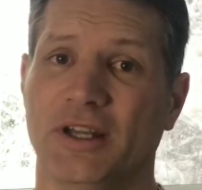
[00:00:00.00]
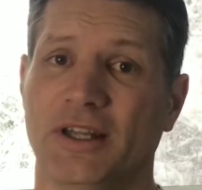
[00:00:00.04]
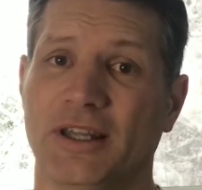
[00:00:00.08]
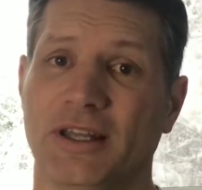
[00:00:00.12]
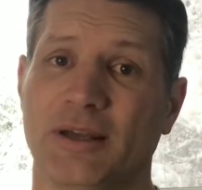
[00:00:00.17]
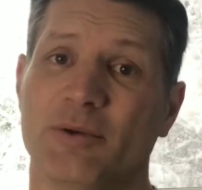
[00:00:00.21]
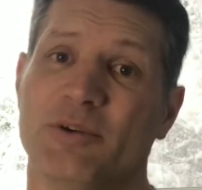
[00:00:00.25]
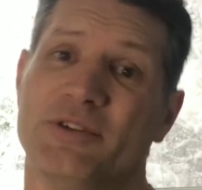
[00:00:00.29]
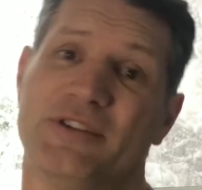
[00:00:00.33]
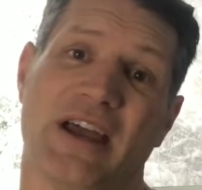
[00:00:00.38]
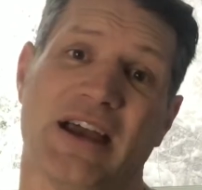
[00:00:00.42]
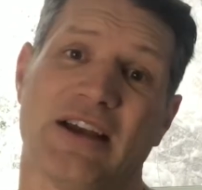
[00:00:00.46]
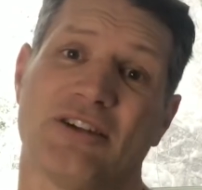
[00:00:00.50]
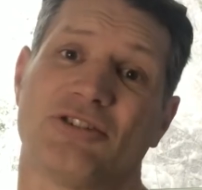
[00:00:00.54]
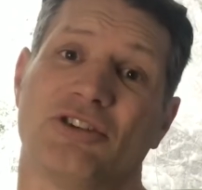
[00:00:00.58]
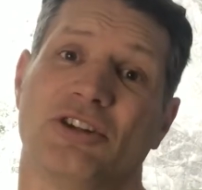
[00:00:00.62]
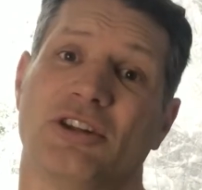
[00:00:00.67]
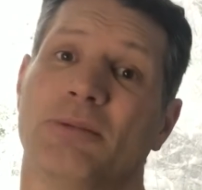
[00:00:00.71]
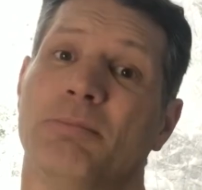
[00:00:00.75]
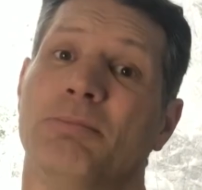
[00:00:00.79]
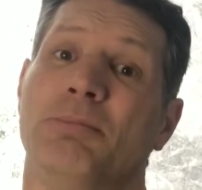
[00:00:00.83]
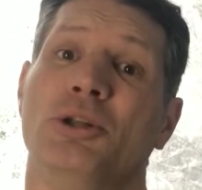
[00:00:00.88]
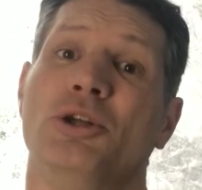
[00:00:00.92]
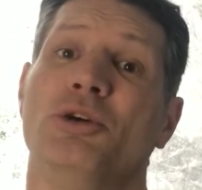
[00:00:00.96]
It was actually
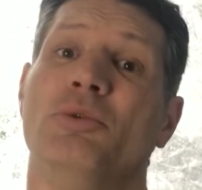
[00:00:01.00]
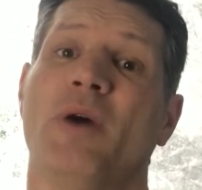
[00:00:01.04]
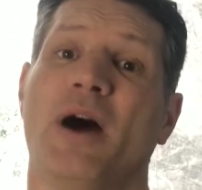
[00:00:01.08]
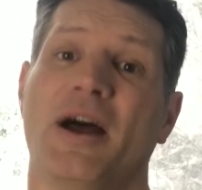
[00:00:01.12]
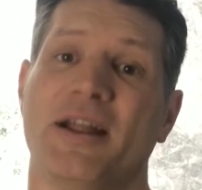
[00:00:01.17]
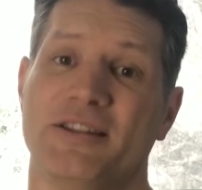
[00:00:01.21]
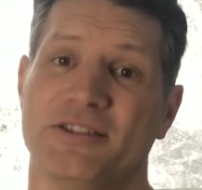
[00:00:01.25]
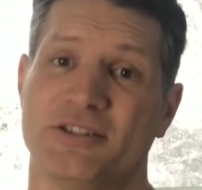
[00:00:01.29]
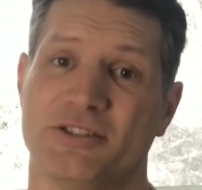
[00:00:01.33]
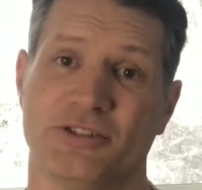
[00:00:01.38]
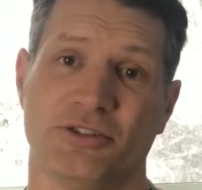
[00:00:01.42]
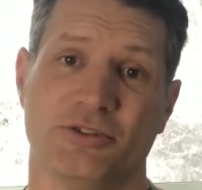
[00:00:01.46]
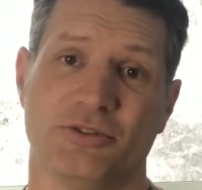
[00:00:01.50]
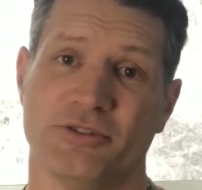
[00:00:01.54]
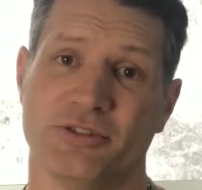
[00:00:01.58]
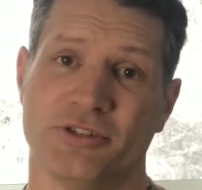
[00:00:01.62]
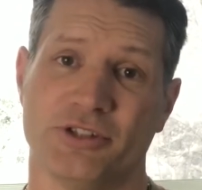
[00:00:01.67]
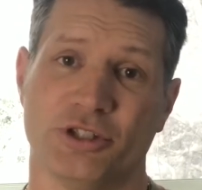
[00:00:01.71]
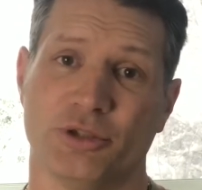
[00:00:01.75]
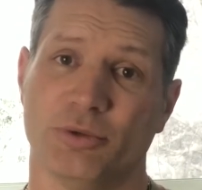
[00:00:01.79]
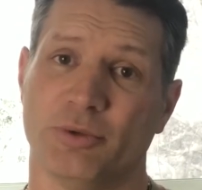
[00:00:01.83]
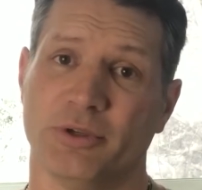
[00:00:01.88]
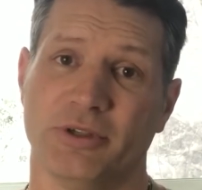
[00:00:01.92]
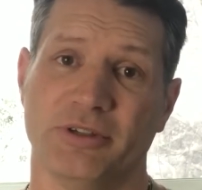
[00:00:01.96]
the blue-eyed students
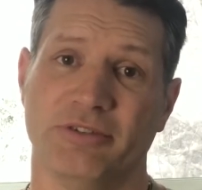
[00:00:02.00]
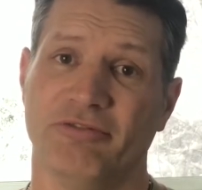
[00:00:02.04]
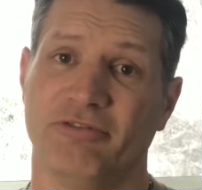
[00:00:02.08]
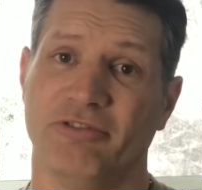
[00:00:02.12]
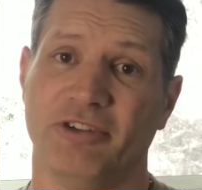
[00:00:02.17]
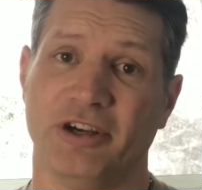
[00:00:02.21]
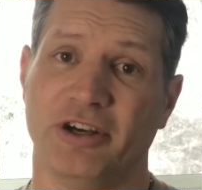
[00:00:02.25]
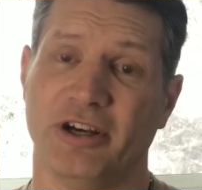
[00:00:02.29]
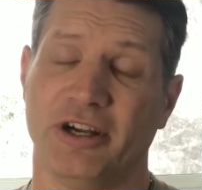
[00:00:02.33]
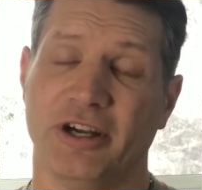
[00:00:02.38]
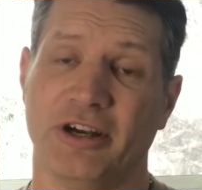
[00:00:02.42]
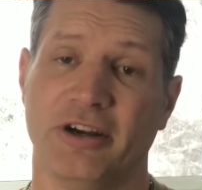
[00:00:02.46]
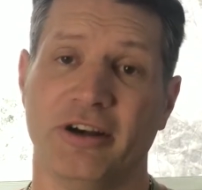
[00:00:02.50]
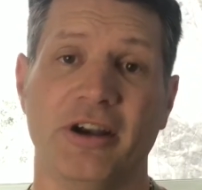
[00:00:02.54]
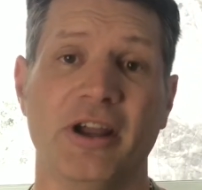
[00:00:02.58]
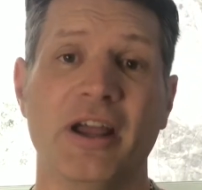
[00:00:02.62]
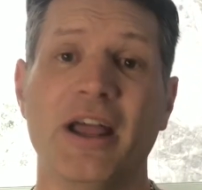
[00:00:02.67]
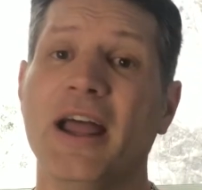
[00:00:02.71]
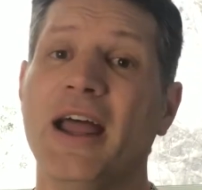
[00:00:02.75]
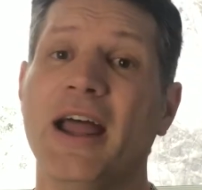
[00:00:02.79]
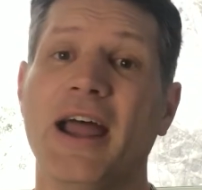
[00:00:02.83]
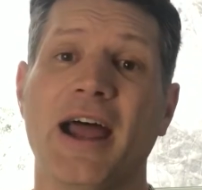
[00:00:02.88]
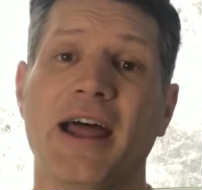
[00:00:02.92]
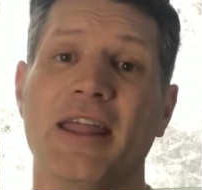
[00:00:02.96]
who were inferior,
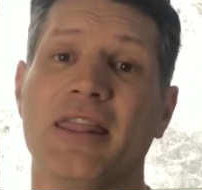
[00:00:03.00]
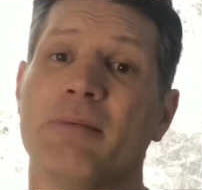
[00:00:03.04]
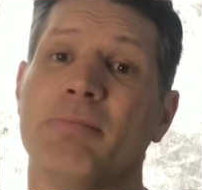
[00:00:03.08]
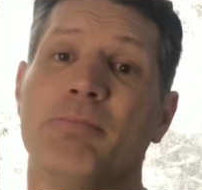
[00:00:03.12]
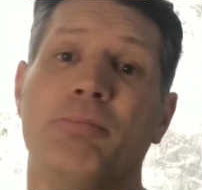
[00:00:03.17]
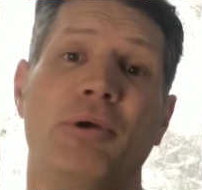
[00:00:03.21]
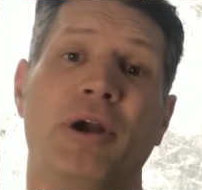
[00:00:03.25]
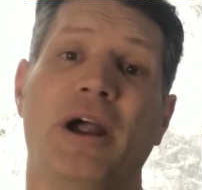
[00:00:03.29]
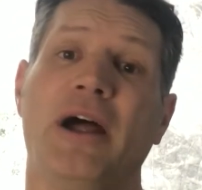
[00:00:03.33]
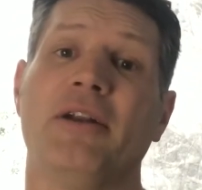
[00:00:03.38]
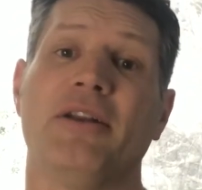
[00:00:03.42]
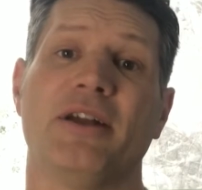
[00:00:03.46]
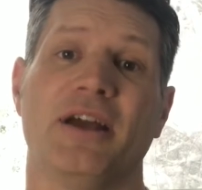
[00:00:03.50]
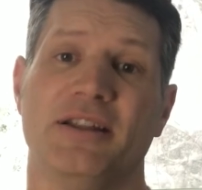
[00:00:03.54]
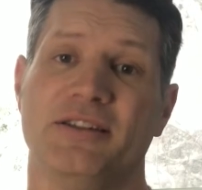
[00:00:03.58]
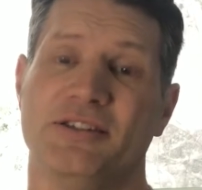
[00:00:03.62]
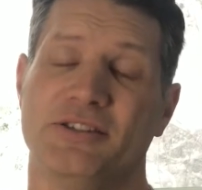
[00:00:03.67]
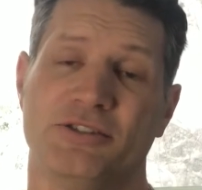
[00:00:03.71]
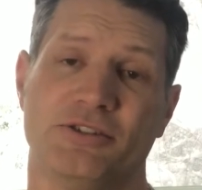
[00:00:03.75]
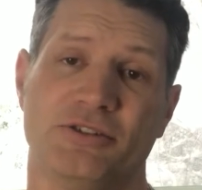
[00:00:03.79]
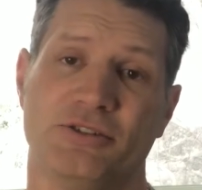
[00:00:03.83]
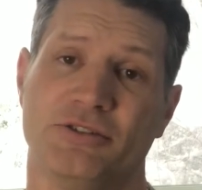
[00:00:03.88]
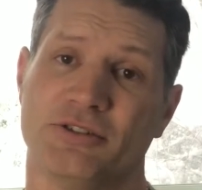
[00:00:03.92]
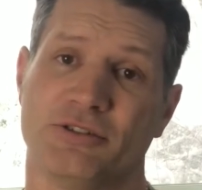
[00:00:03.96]
and the brown-eyed
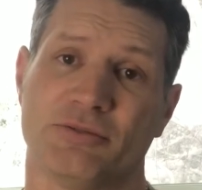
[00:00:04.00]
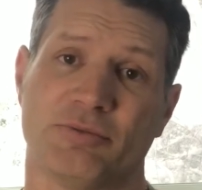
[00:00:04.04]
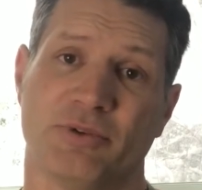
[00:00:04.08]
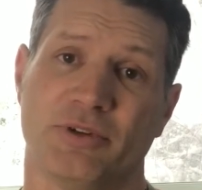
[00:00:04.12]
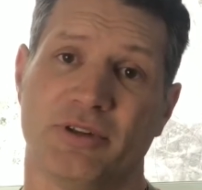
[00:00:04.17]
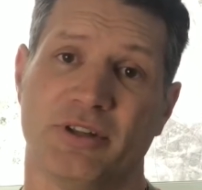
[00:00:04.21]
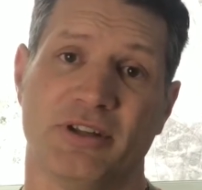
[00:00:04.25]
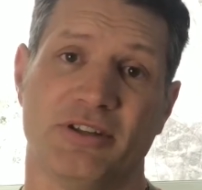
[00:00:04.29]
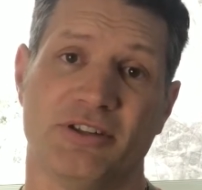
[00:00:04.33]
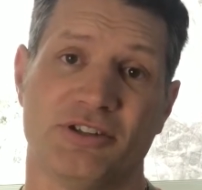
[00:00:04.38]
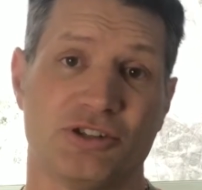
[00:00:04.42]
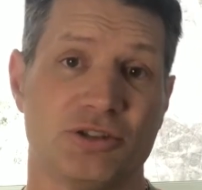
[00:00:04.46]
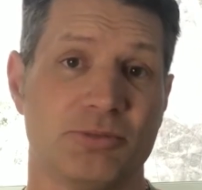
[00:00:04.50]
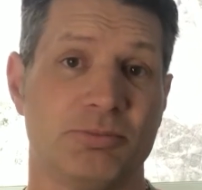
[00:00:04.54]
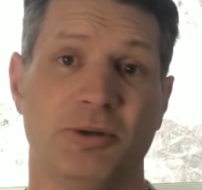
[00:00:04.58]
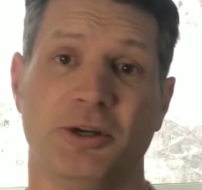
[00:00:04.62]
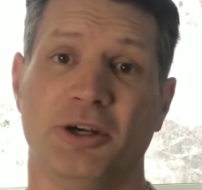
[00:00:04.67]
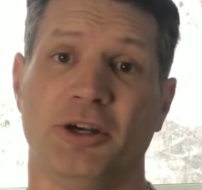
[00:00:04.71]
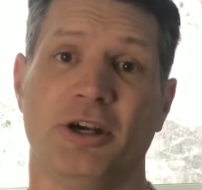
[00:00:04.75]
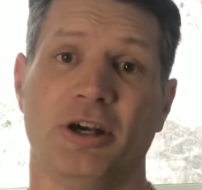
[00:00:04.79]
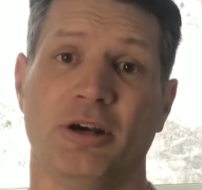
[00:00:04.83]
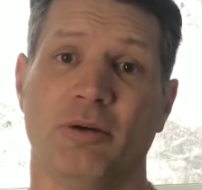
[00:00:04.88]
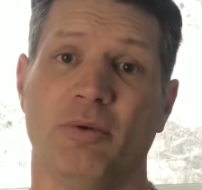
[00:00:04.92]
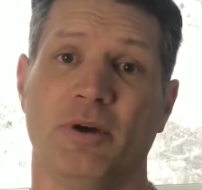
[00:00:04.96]
students were the
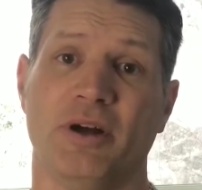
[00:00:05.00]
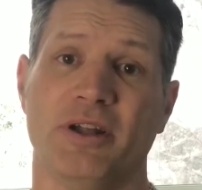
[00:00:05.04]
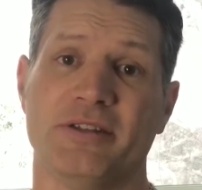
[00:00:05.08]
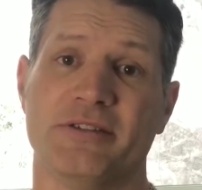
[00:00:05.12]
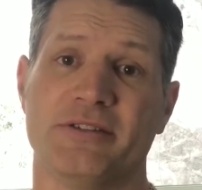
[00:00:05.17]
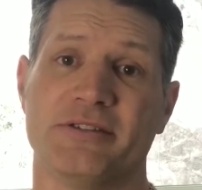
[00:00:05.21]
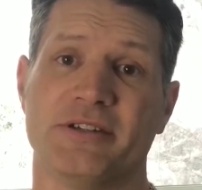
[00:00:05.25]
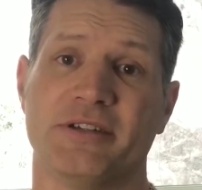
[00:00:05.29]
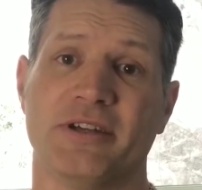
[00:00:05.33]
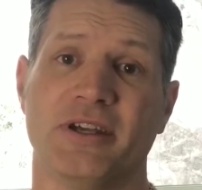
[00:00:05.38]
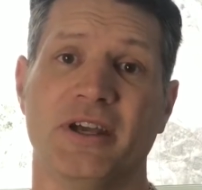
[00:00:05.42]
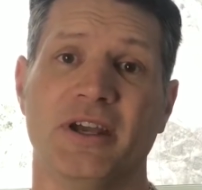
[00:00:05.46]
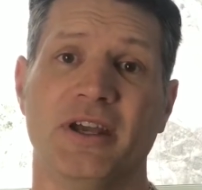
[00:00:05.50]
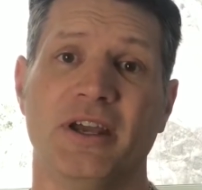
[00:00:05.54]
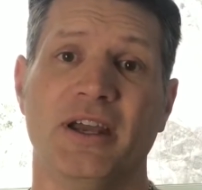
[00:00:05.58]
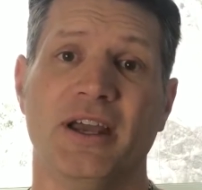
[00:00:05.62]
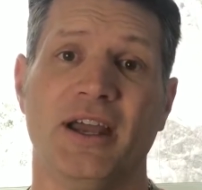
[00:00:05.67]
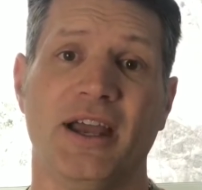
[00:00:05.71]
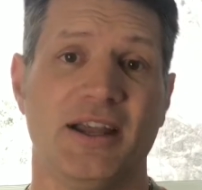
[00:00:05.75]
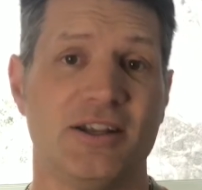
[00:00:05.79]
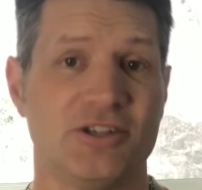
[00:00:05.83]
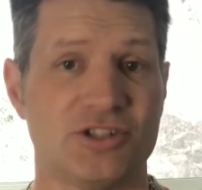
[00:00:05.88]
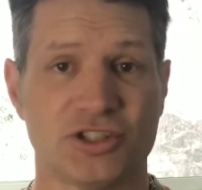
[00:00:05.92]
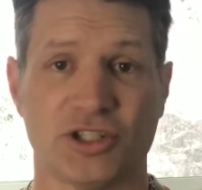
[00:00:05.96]
superior ones.
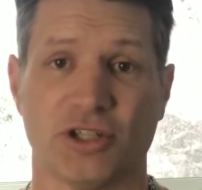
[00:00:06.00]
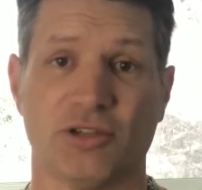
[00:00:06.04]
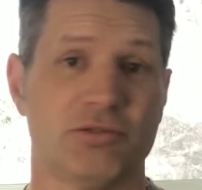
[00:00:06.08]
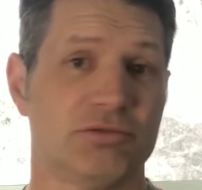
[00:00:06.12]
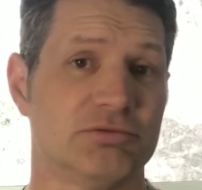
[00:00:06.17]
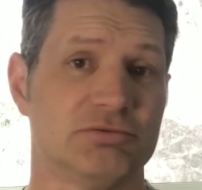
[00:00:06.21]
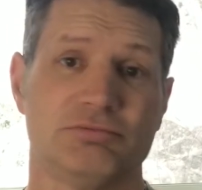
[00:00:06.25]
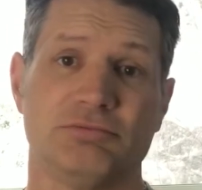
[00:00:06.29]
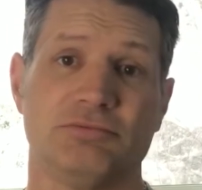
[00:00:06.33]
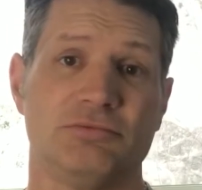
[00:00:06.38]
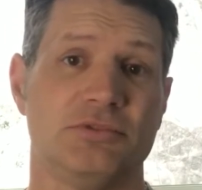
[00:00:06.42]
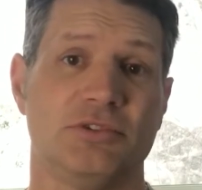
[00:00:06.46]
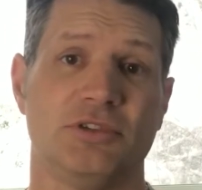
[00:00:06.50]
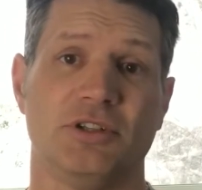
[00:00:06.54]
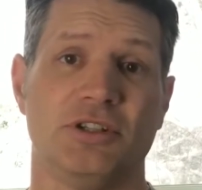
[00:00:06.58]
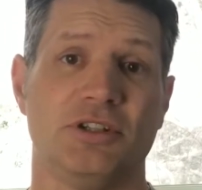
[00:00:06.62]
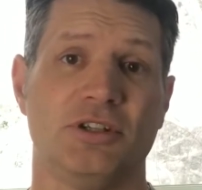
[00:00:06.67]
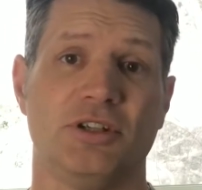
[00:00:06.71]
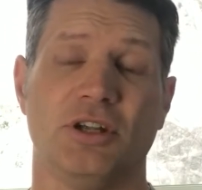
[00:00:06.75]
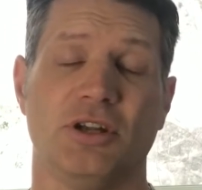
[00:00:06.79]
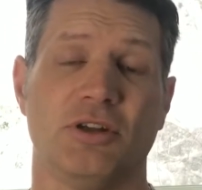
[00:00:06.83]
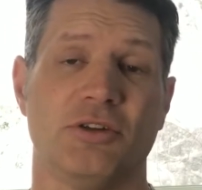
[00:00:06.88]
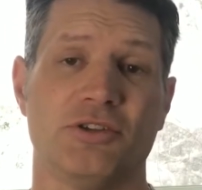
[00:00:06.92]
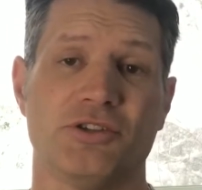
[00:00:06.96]
And so,
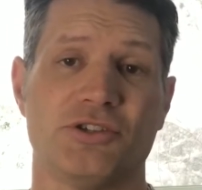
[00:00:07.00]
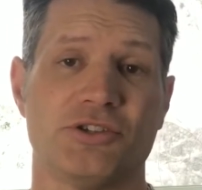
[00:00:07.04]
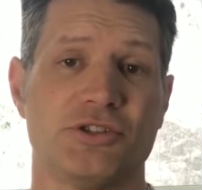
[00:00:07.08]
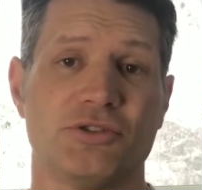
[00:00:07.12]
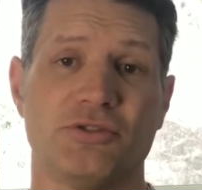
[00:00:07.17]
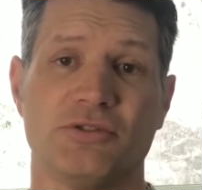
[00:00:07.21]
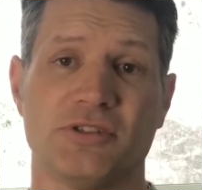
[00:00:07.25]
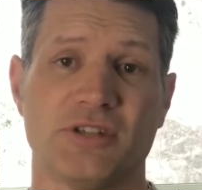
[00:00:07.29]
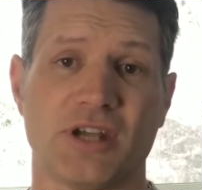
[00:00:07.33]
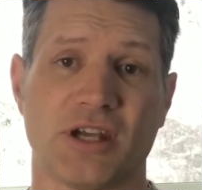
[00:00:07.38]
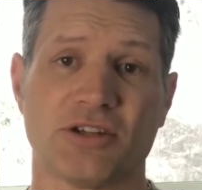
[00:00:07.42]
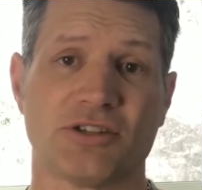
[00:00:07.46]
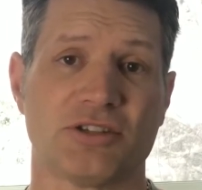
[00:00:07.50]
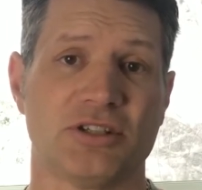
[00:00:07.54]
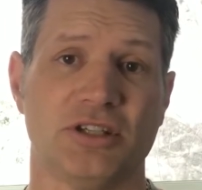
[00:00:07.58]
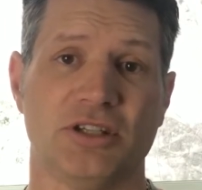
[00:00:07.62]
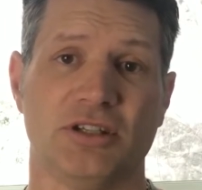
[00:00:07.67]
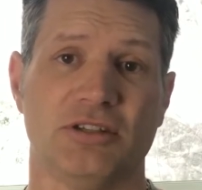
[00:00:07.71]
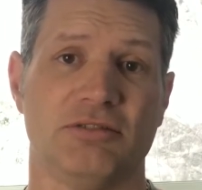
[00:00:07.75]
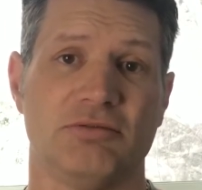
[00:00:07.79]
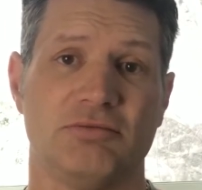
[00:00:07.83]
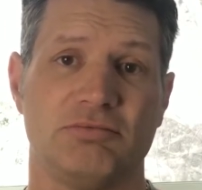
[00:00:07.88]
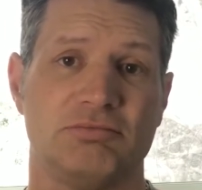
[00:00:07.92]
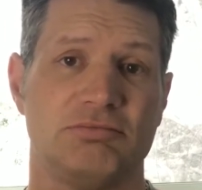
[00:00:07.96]
the students
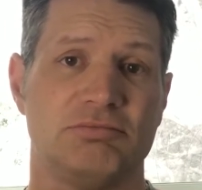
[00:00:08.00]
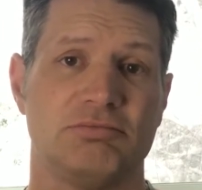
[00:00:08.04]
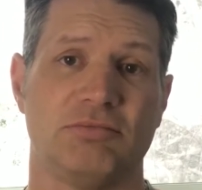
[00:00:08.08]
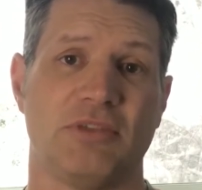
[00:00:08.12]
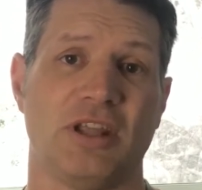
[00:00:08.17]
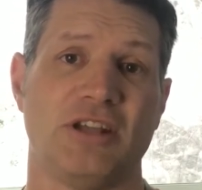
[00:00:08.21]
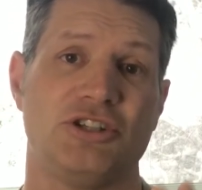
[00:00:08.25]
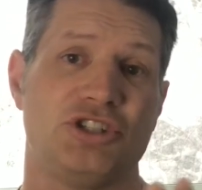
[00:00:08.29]
actually, they